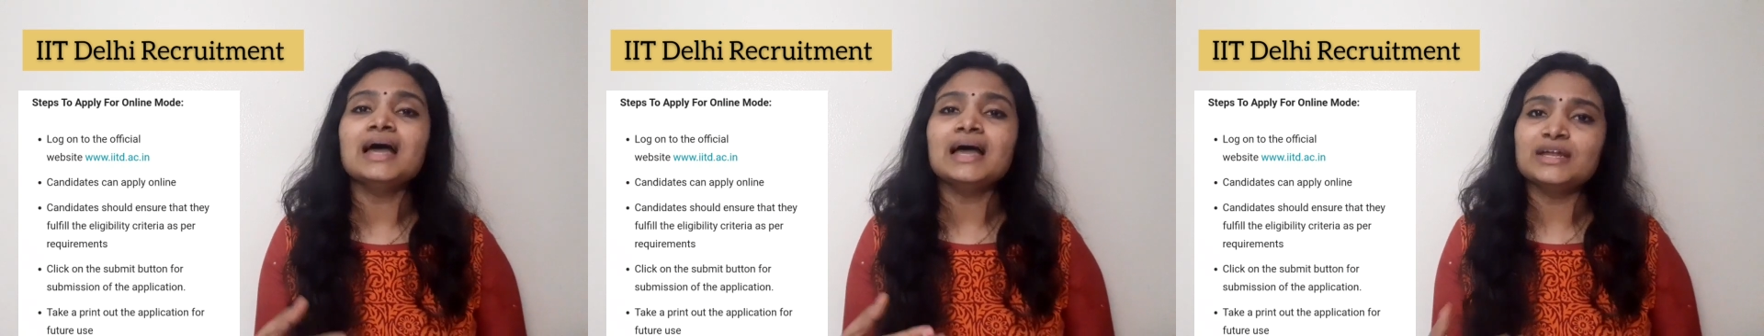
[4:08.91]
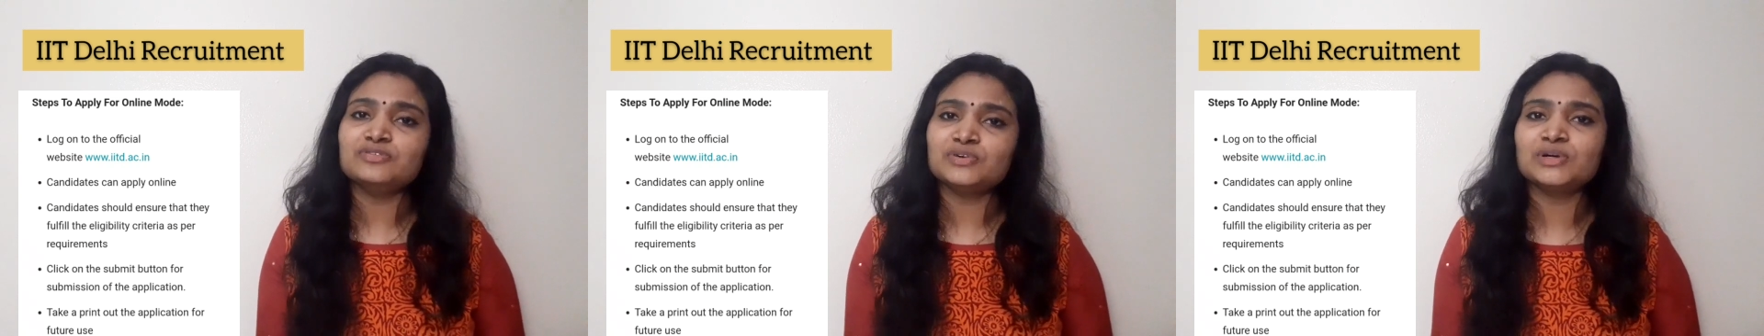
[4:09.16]

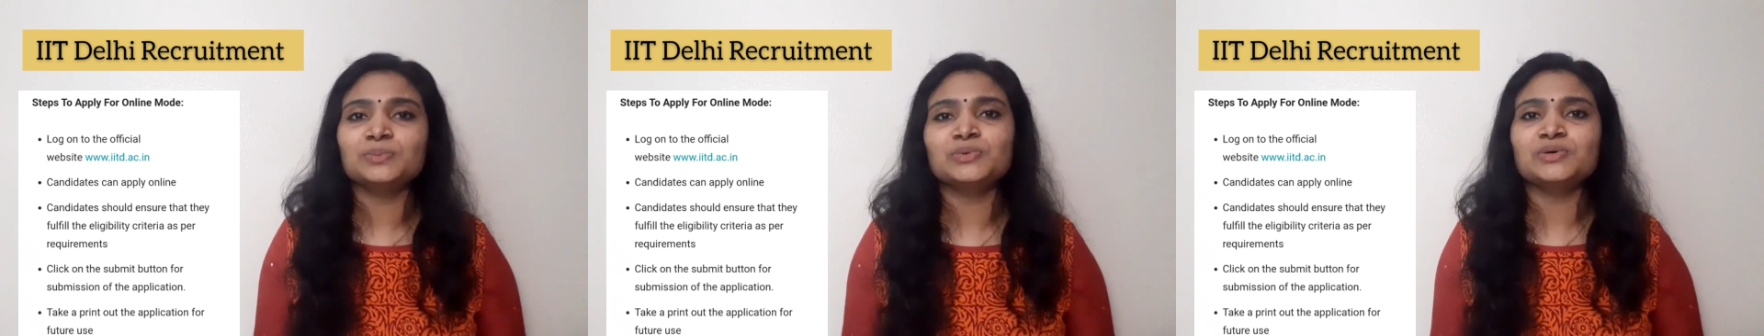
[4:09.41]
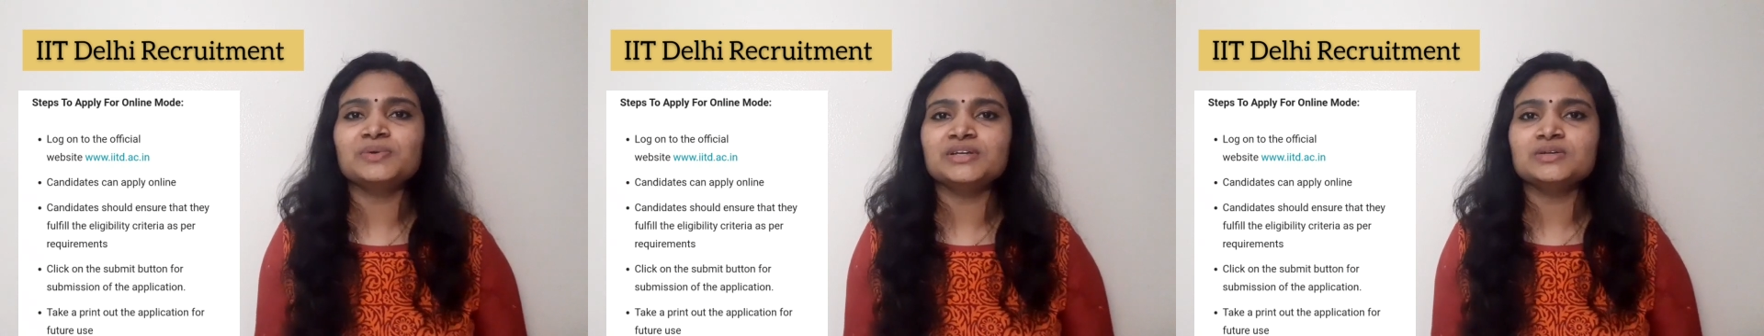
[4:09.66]
And if you want
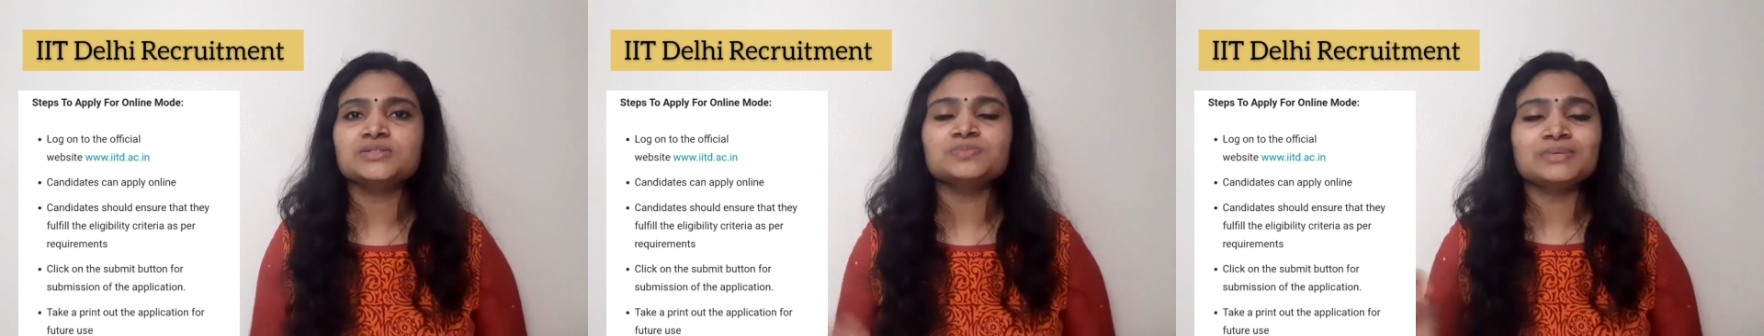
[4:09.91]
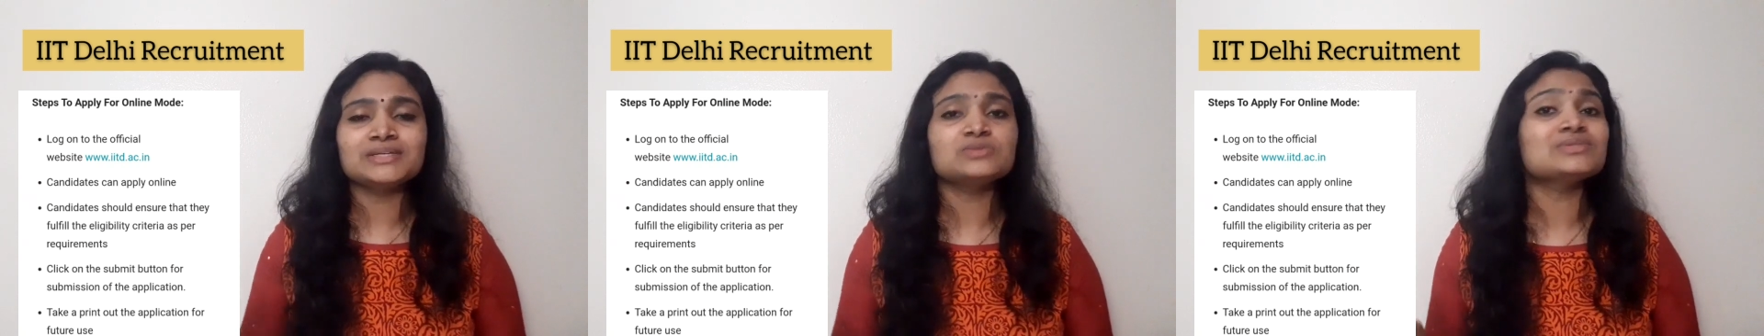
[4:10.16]
more videos,
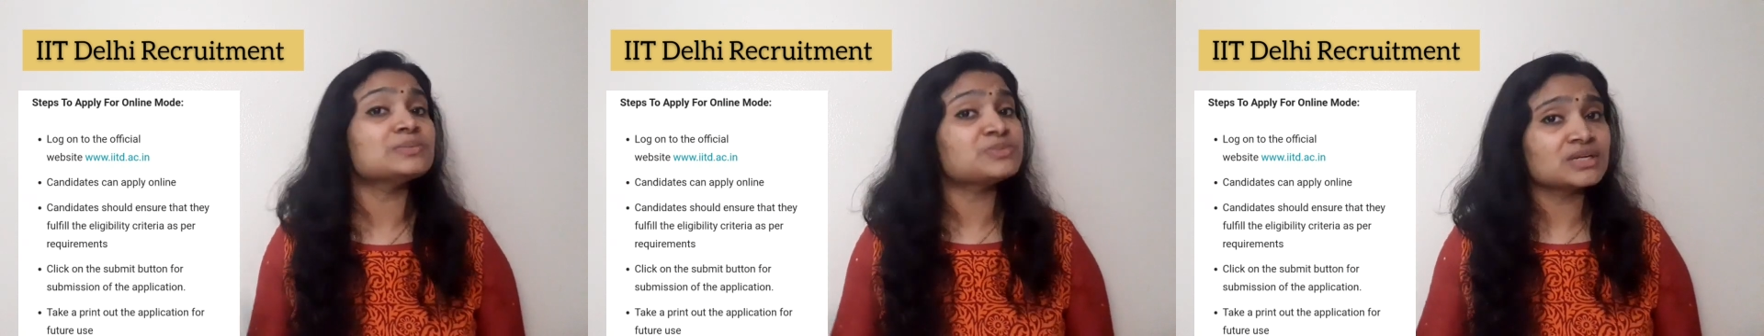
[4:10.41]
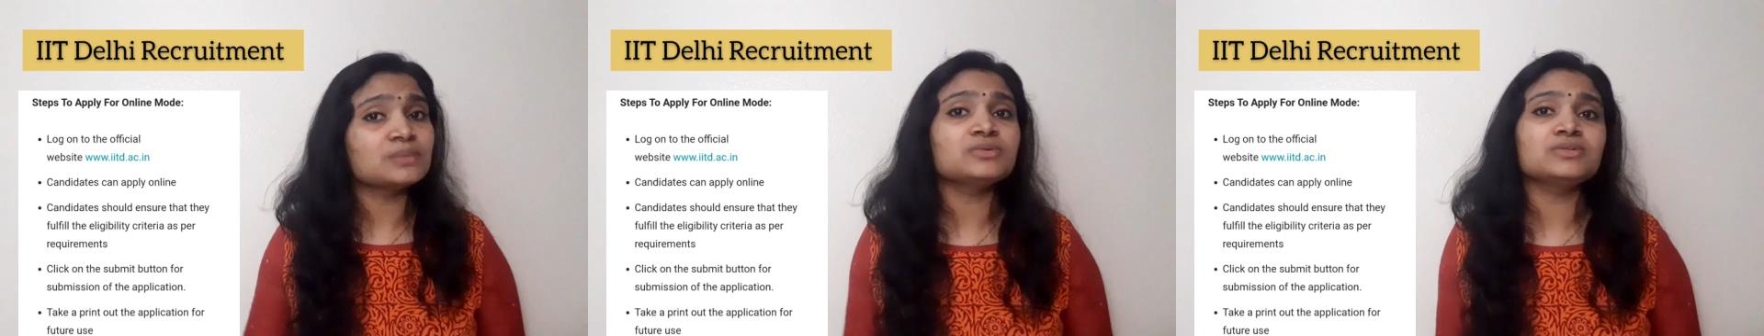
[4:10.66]
please to
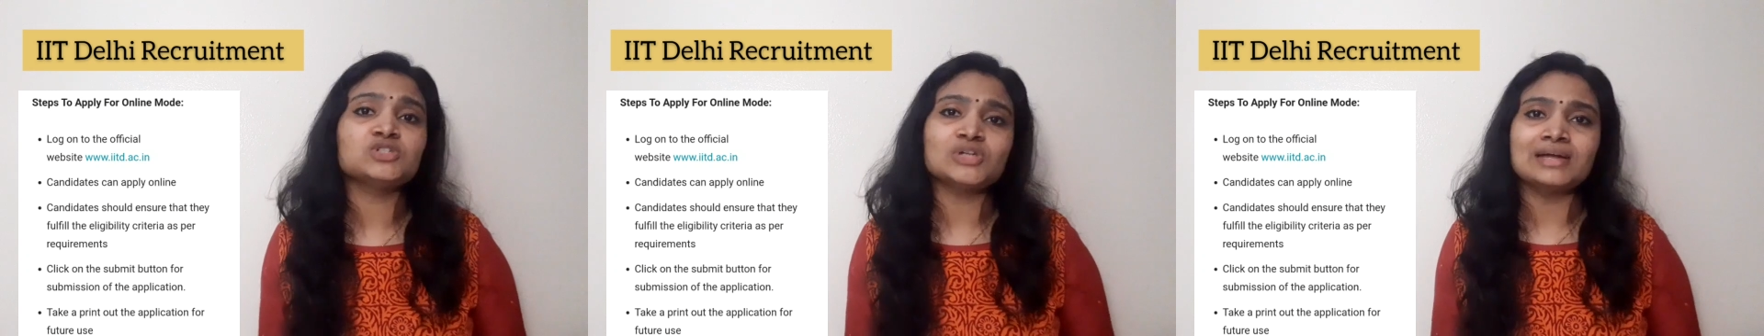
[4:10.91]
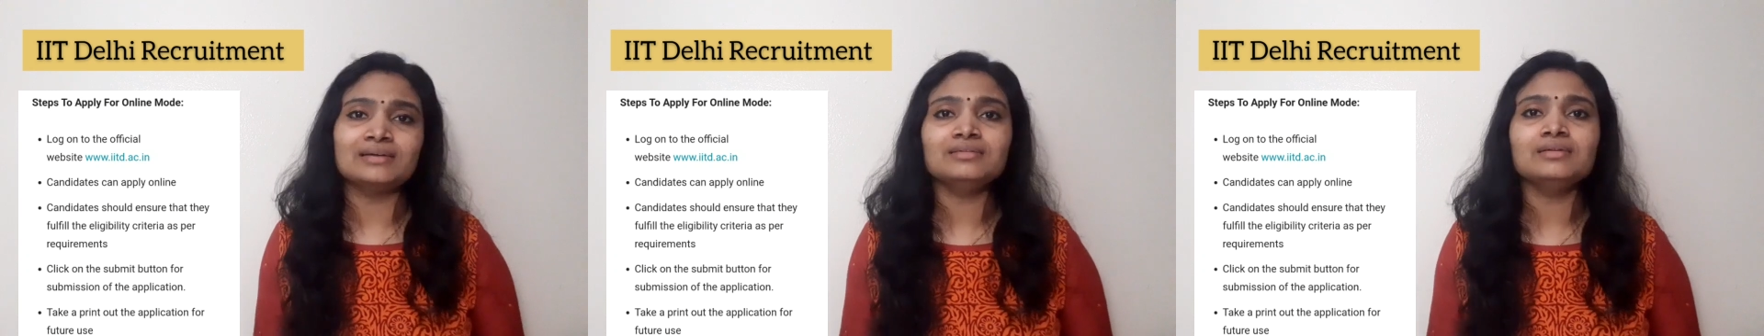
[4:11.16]
subscribe to the
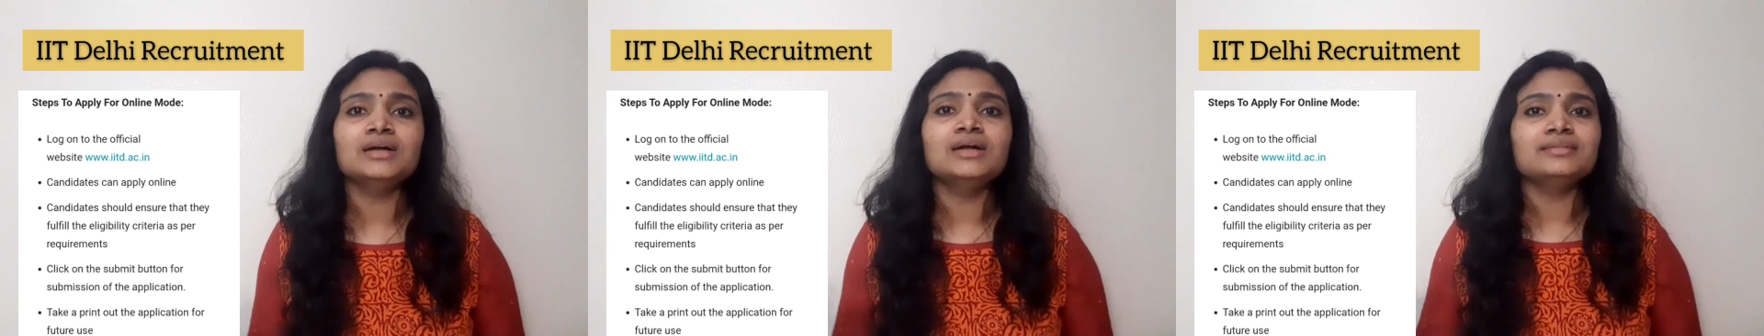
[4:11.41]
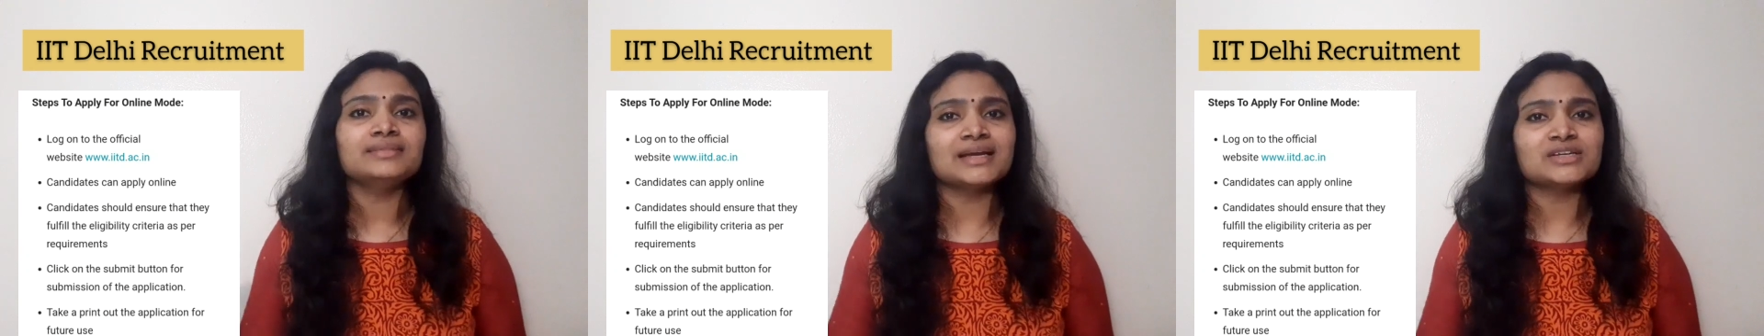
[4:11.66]
channel.
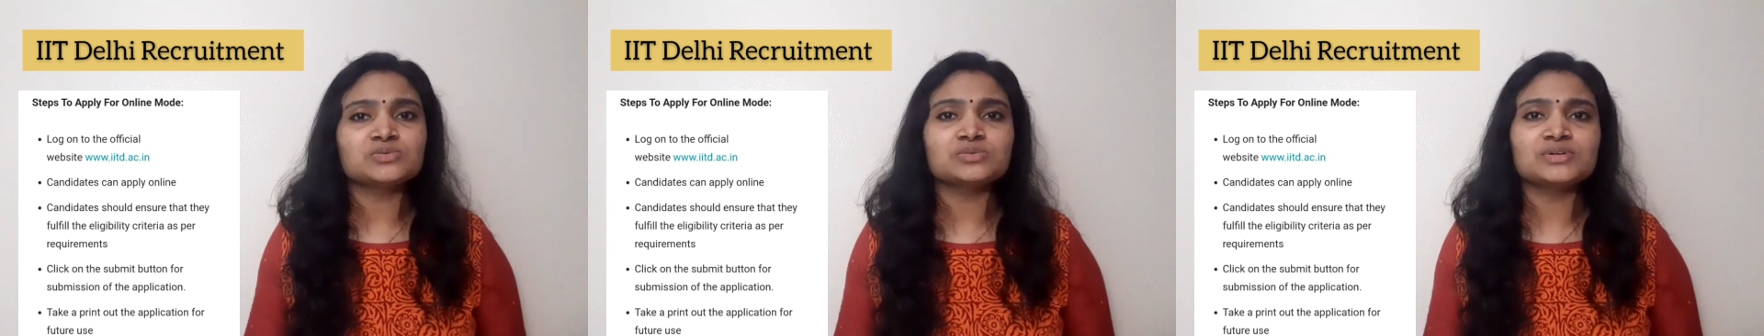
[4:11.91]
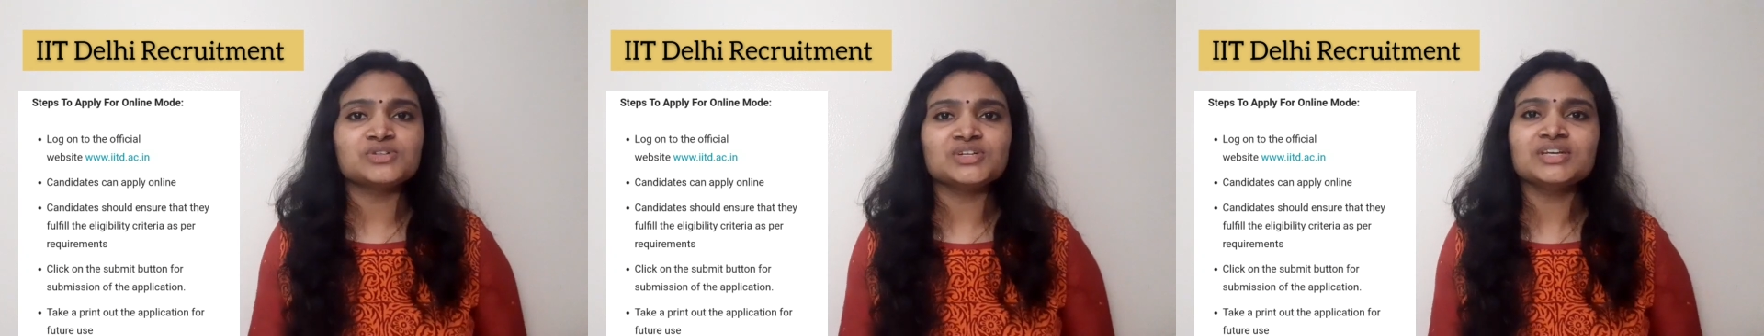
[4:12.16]
Thanks for
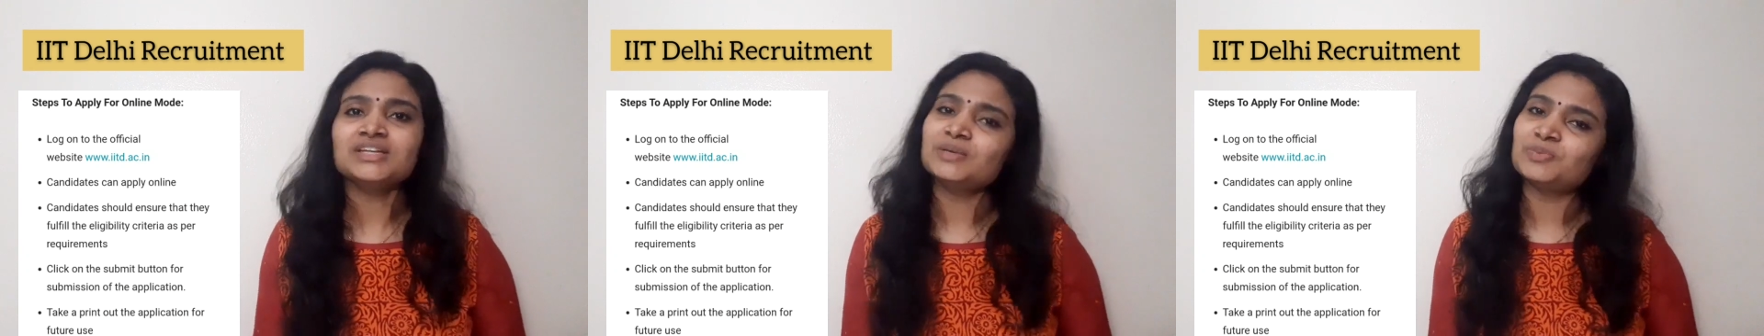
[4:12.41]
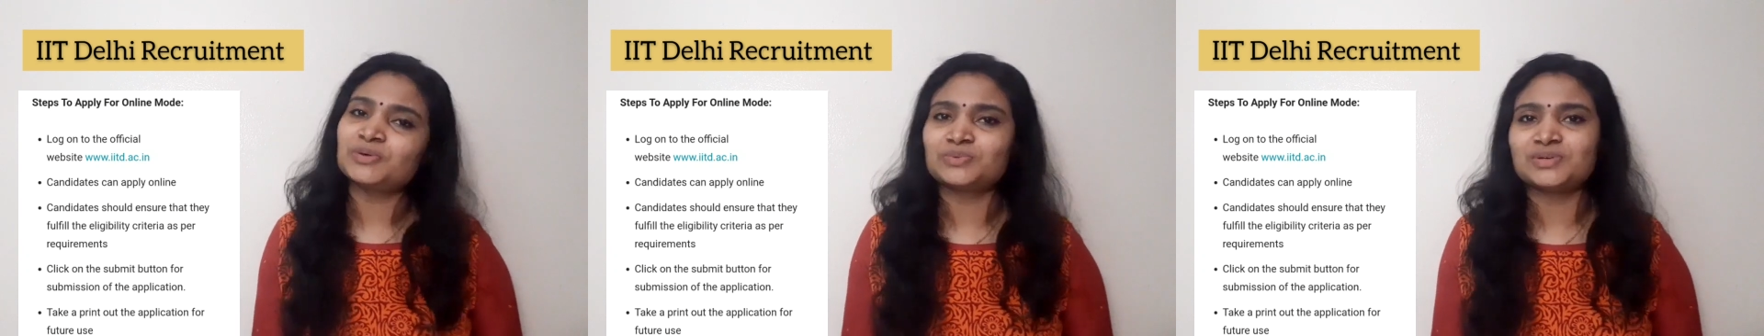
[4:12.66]
watching and
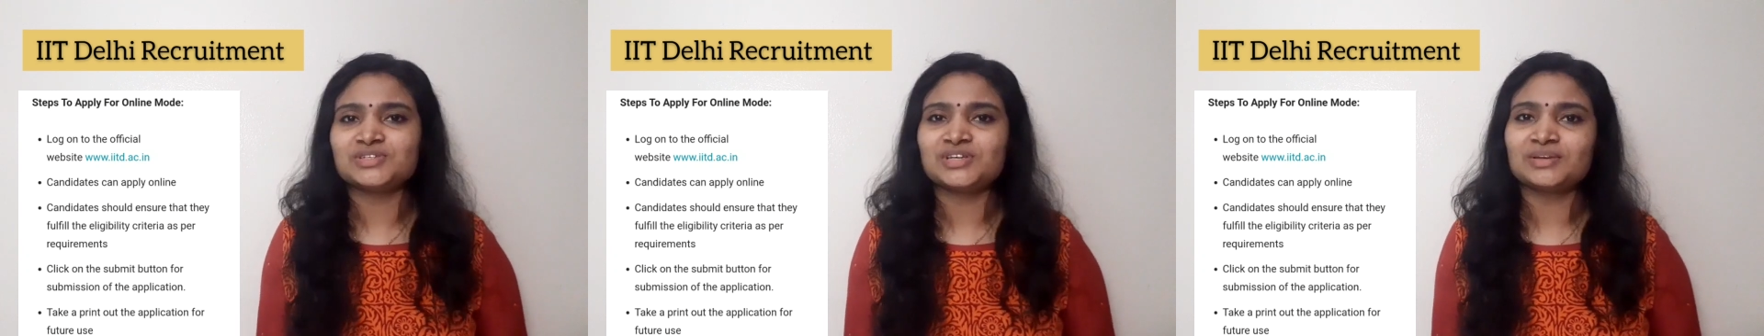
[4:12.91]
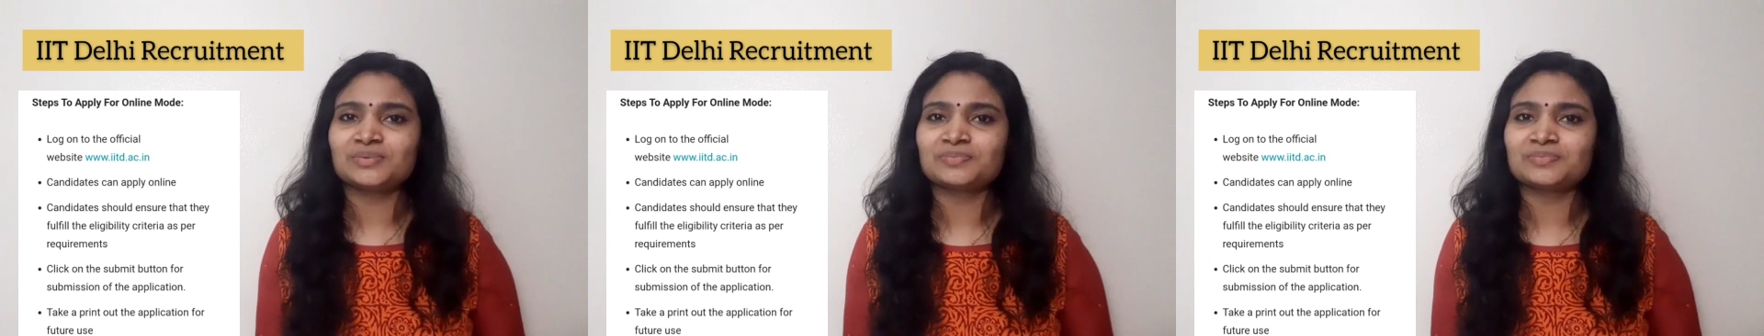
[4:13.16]
keep on watching.